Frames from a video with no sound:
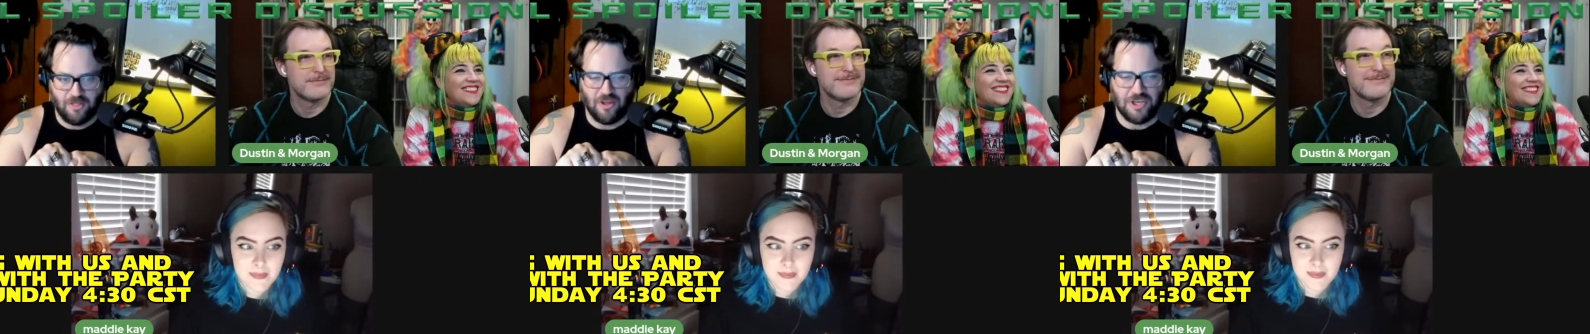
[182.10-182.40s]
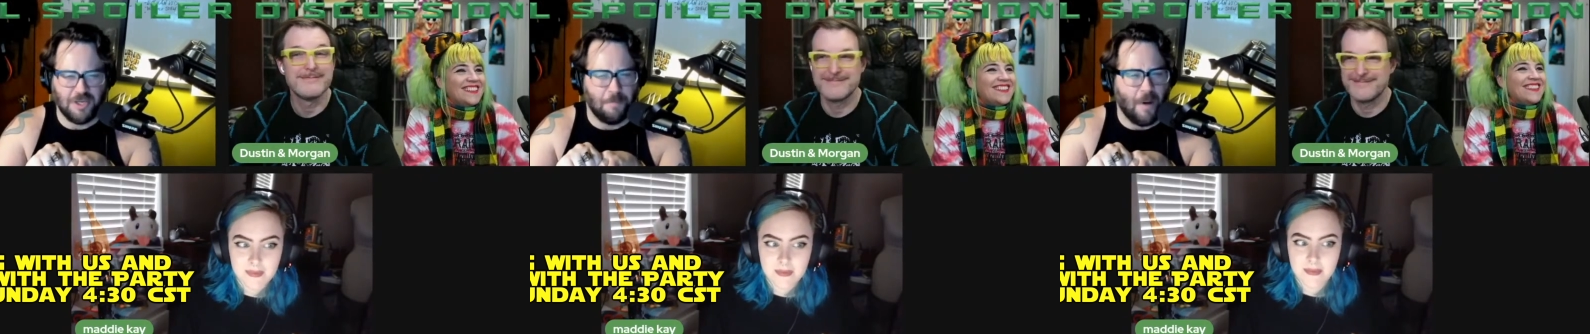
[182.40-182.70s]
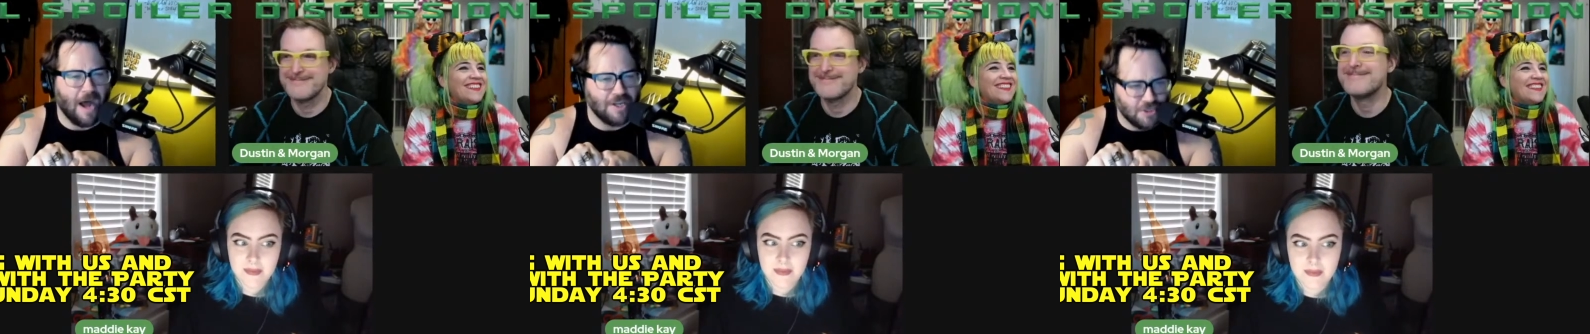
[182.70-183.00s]
Speaker 1: the
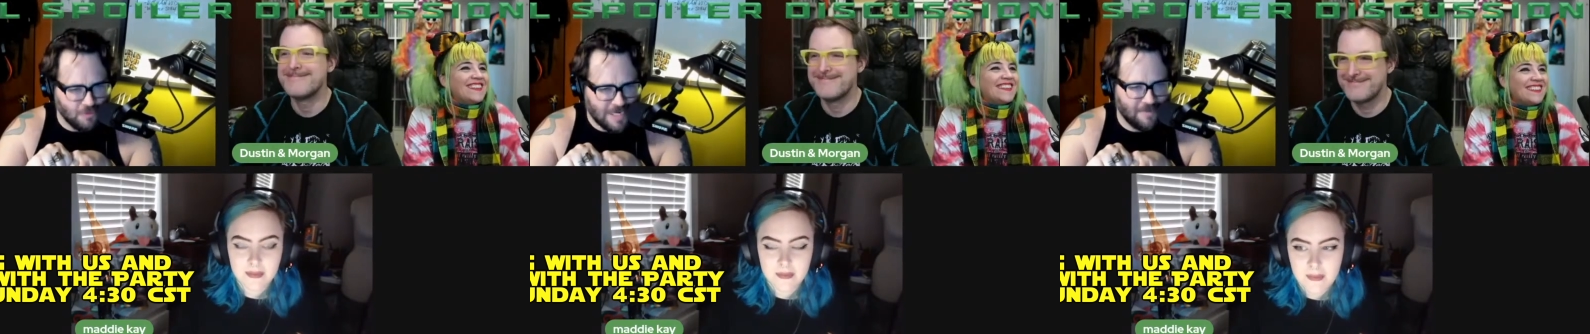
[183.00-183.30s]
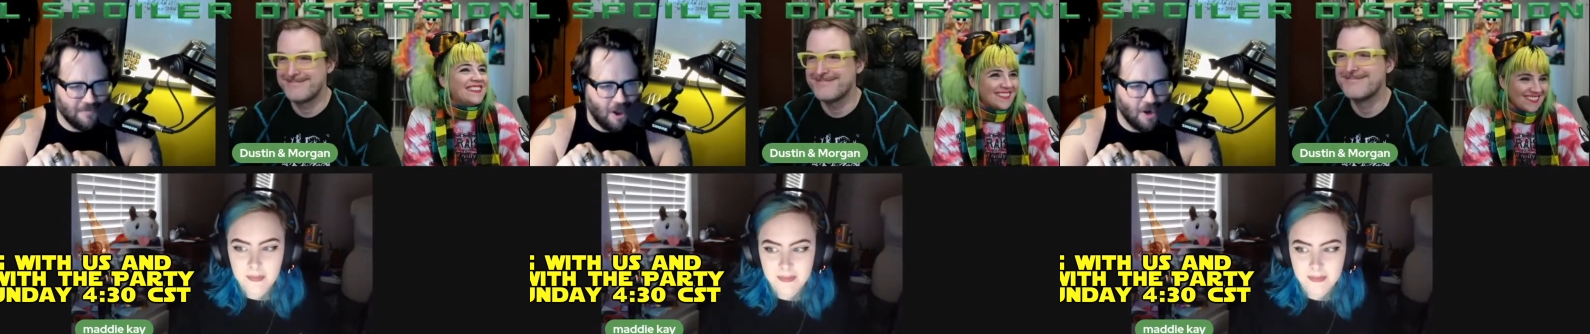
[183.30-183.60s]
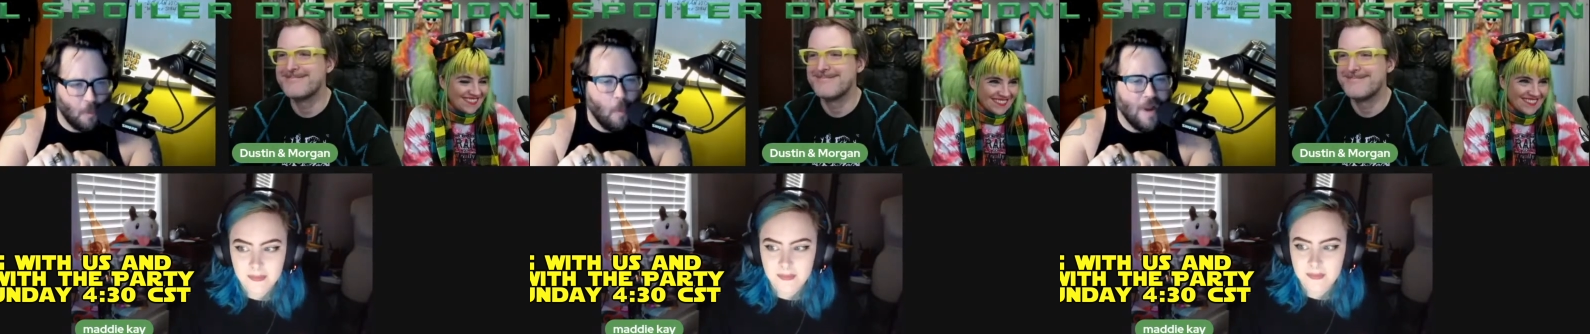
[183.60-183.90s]
debauchery of
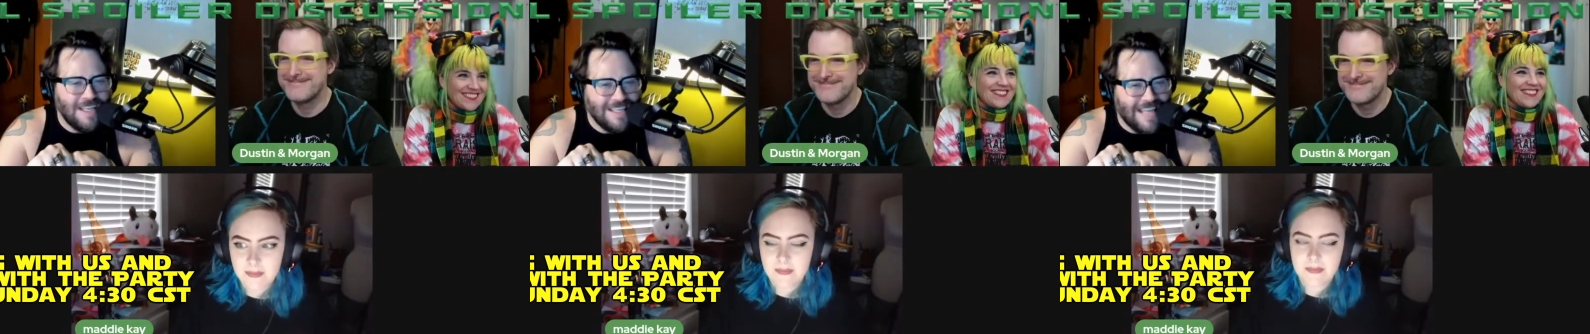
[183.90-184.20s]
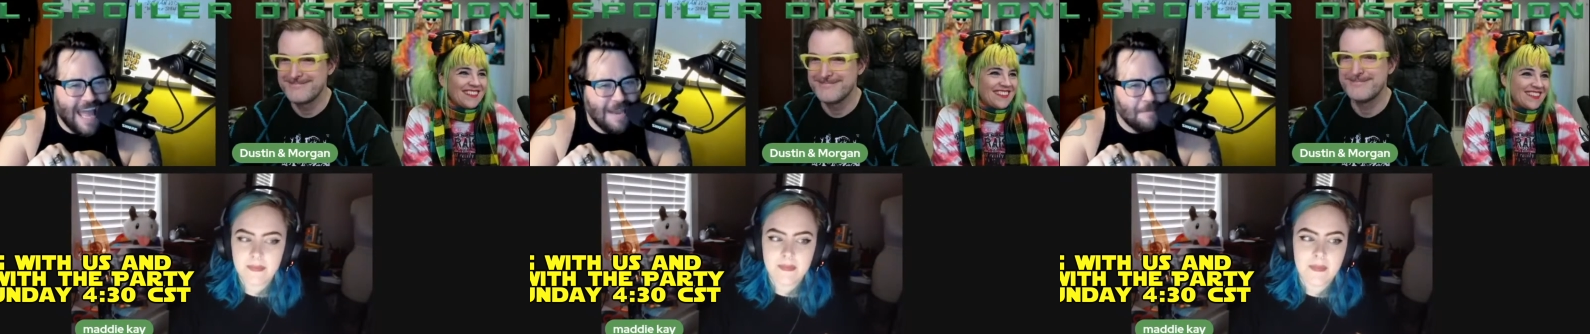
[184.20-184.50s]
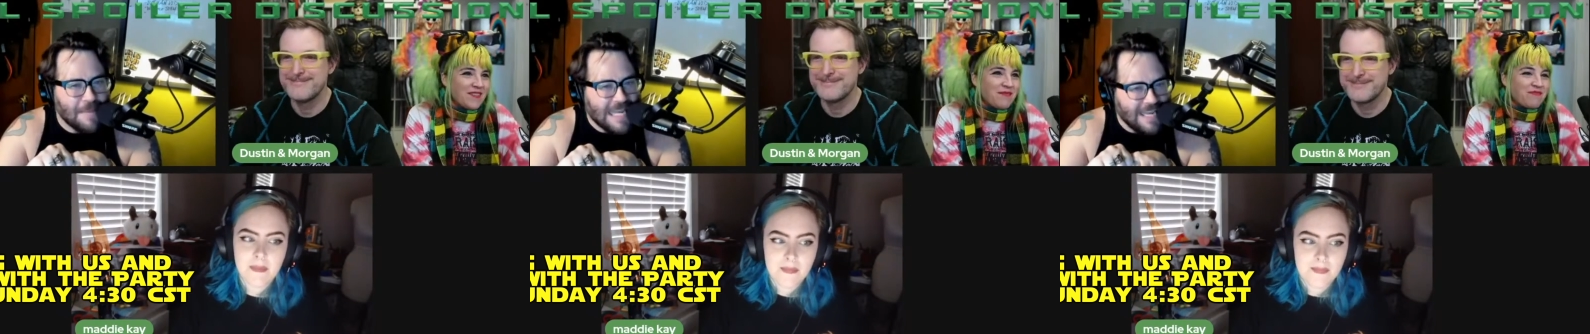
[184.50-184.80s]
Hutta. What does that
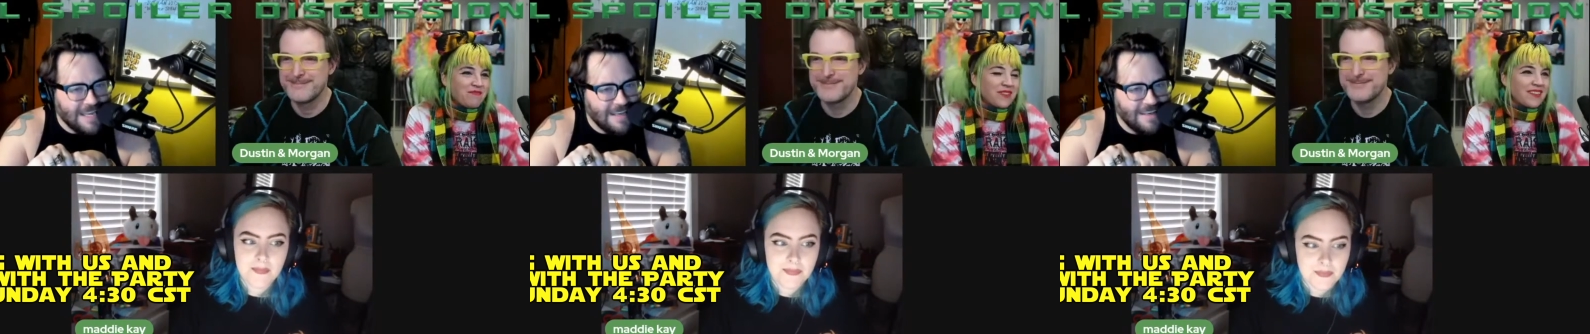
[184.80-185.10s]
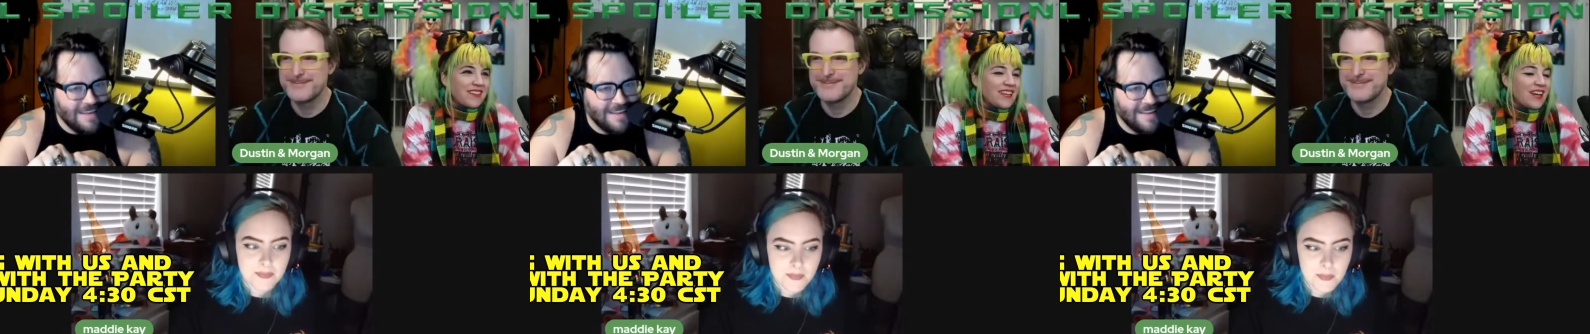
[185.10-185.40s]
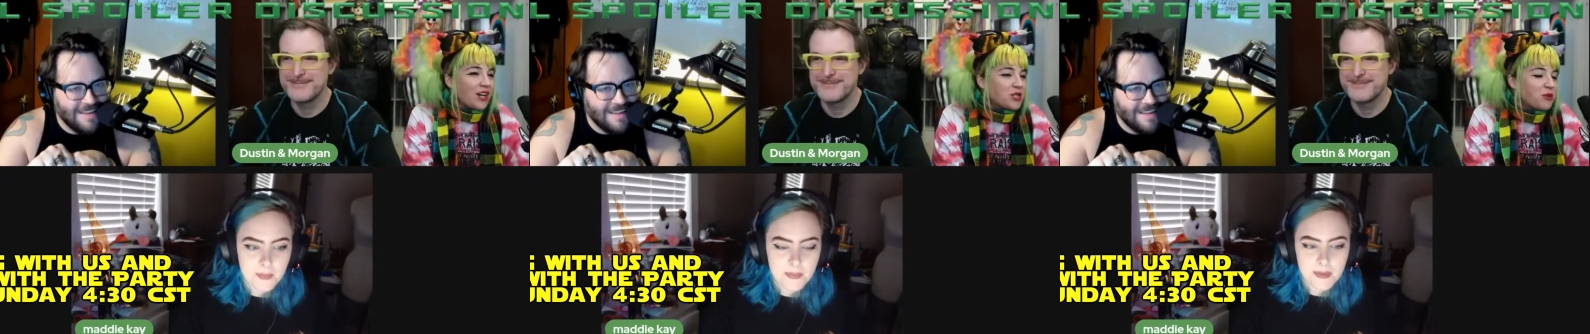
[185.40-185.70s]
mean?
Speaker 2: A
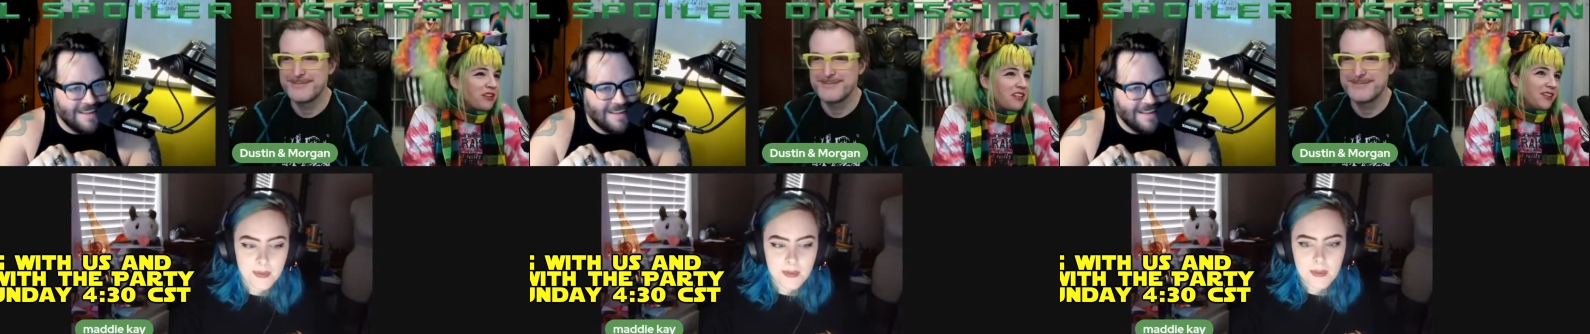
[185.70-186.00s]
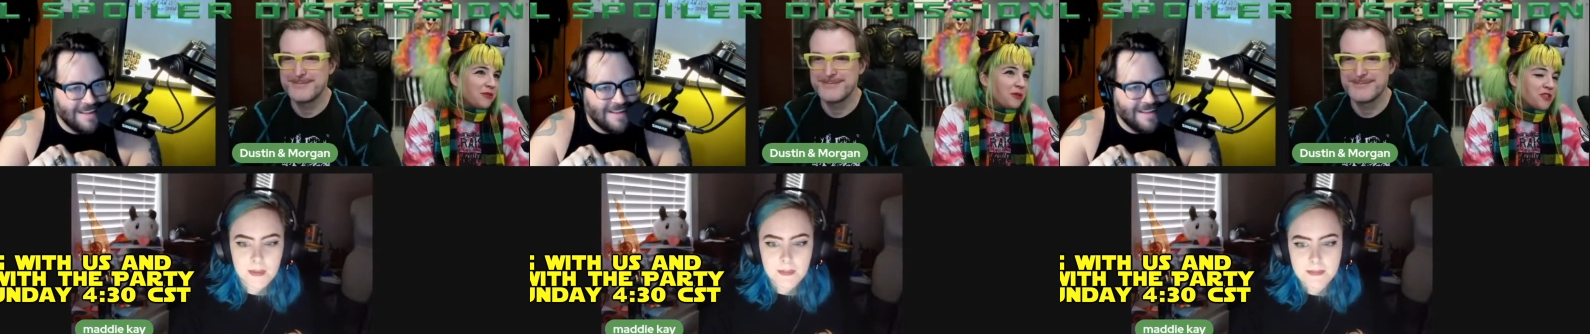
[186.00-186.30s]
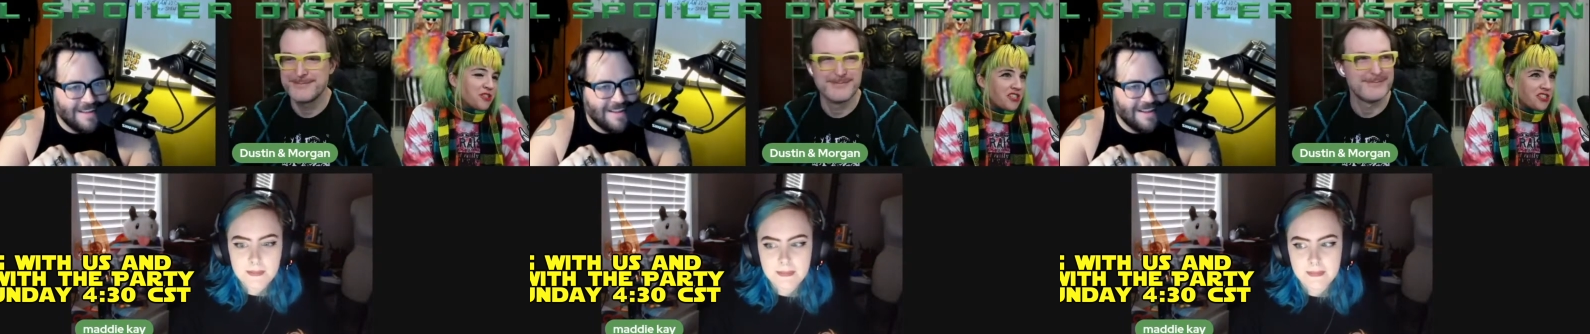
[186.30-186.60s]
20 year orgy,
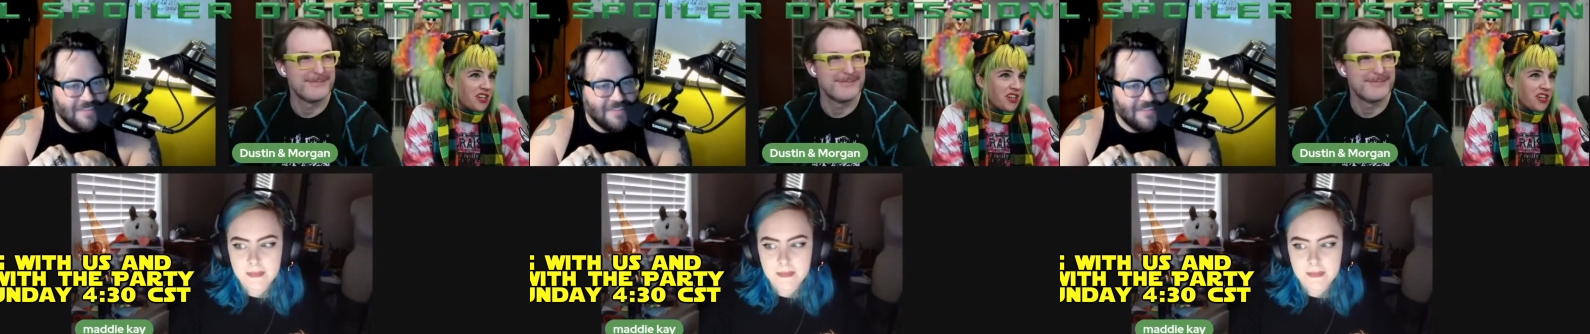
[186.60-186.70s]
Sean.